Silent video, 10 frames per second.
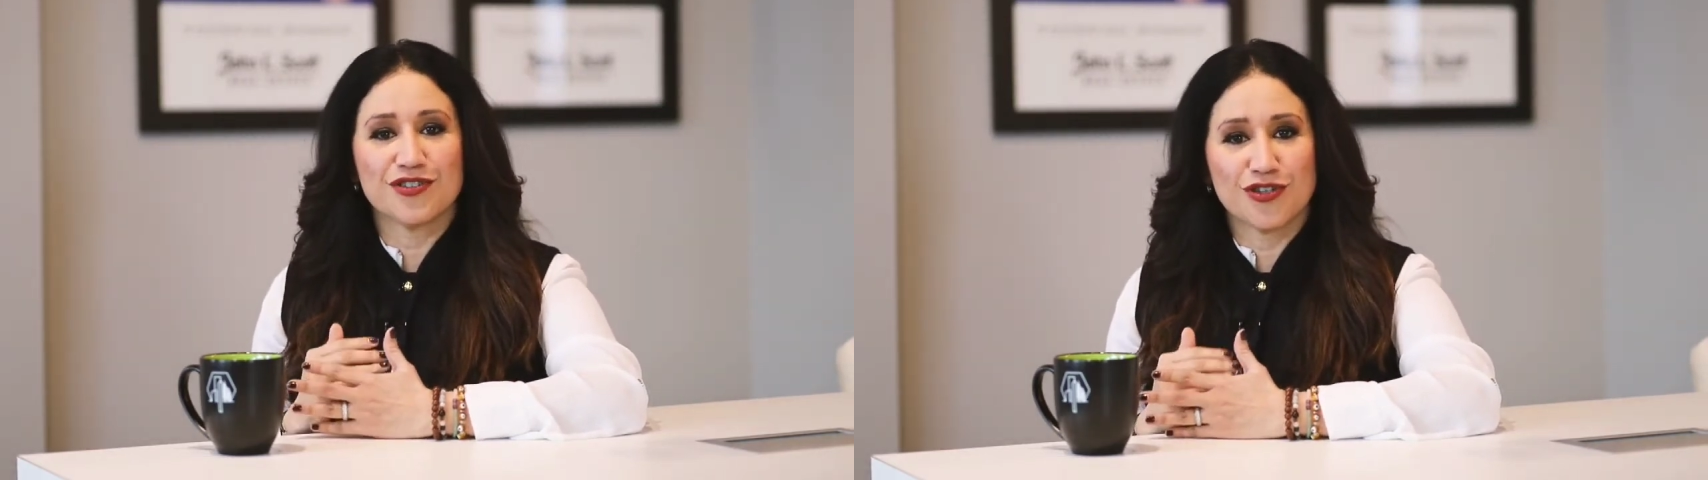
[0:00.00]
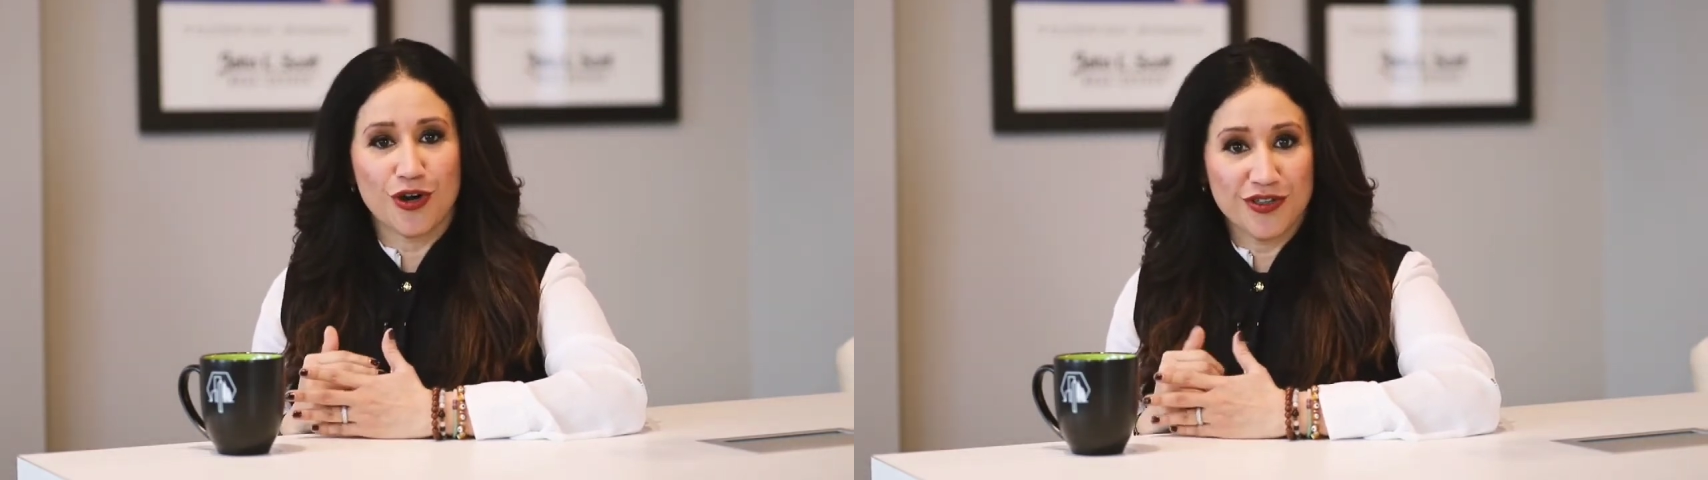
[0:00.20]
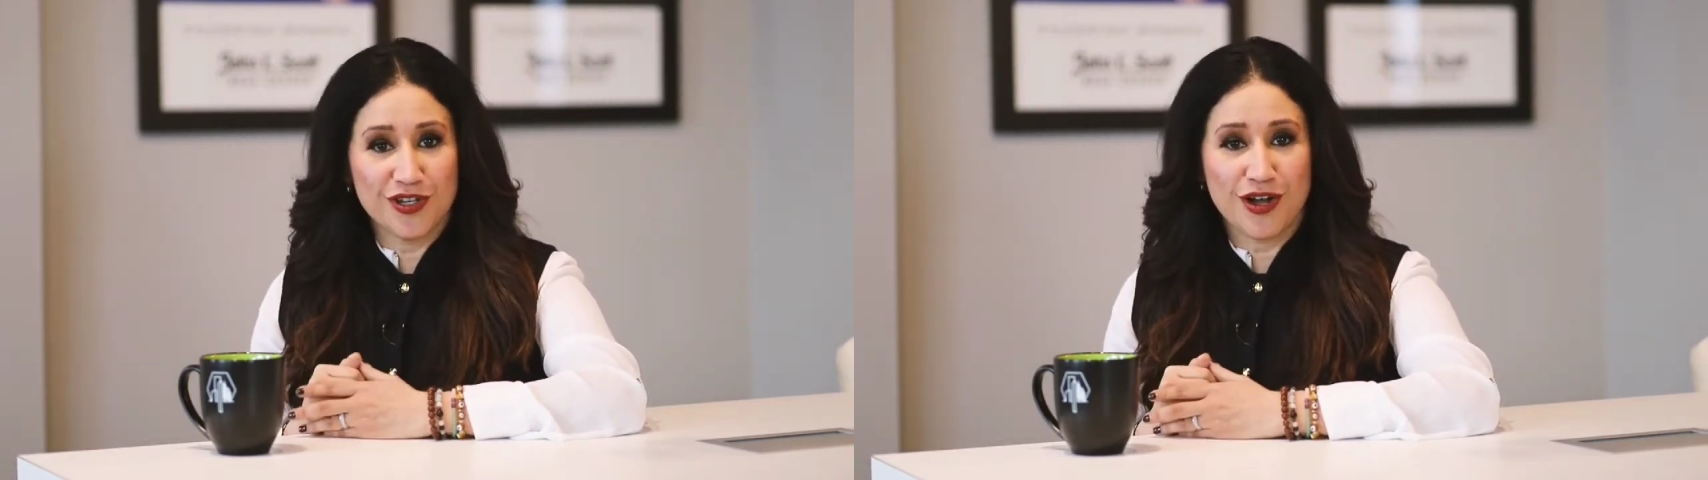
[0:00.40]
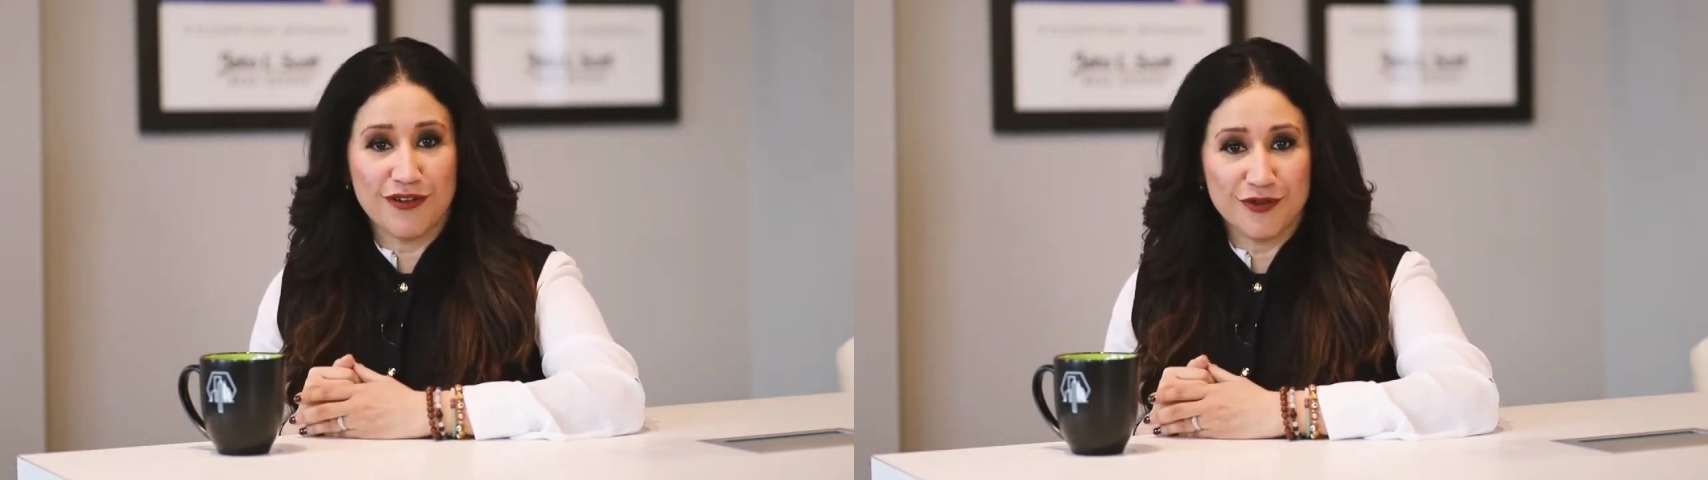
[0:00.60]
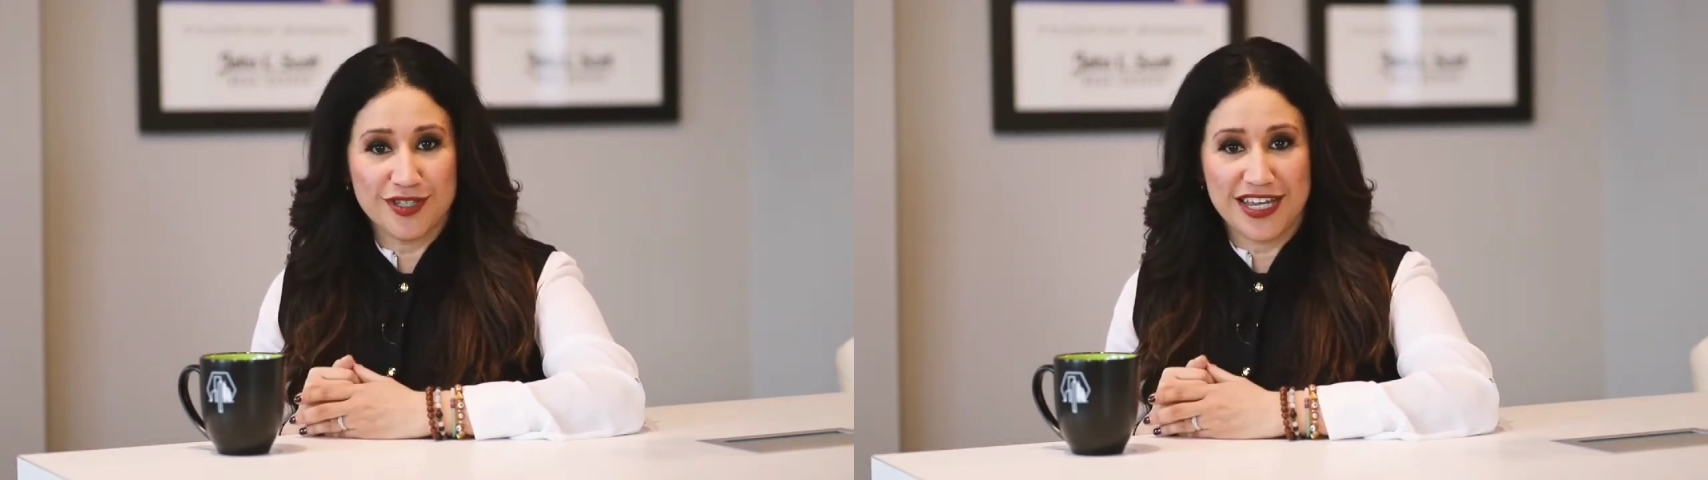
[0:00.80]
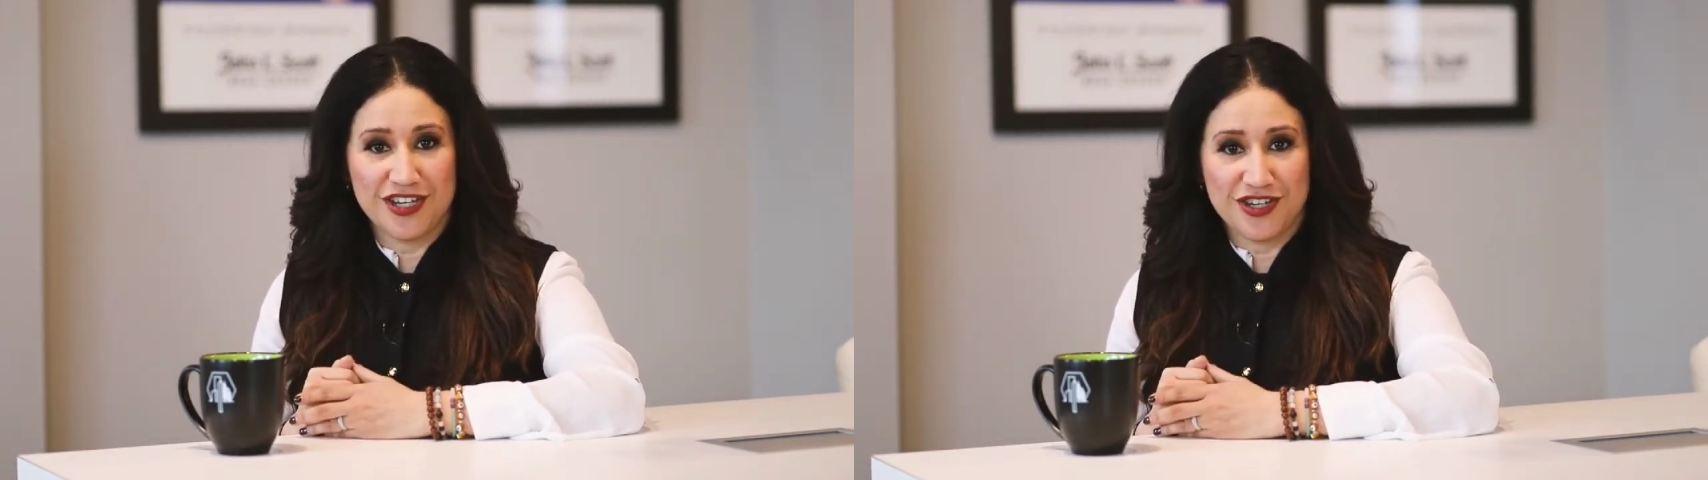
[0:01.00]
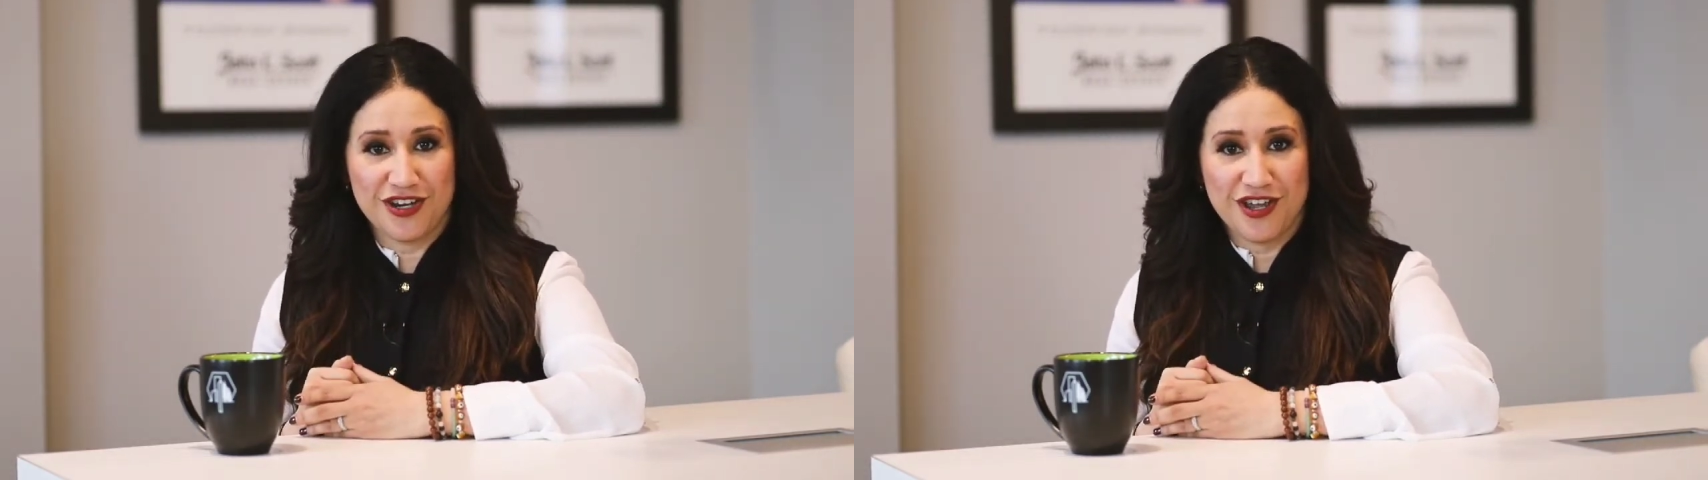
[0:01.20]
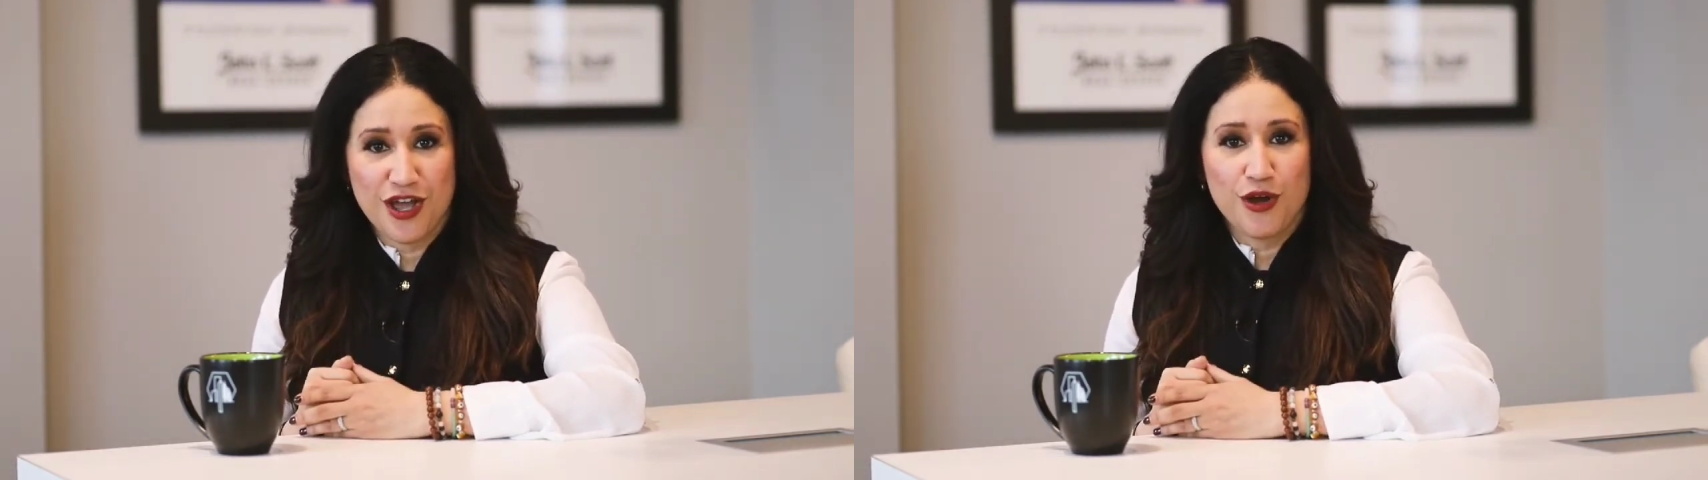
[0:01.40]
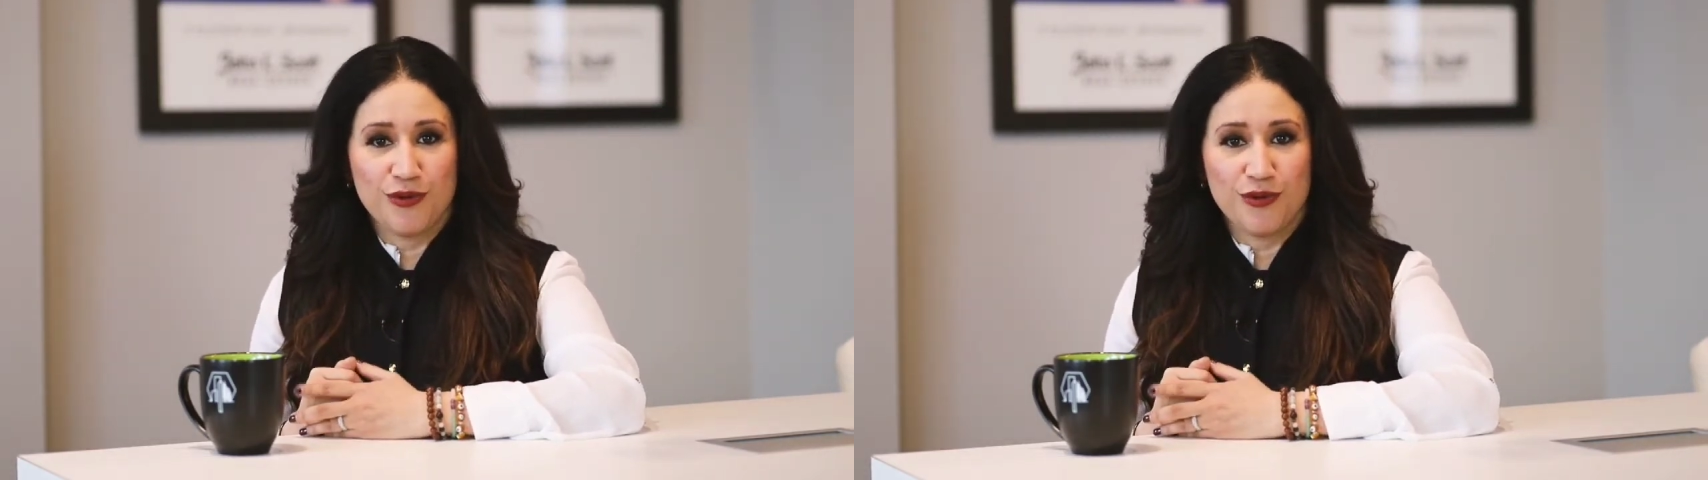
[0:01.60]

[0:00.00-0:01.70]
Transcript: start the conversation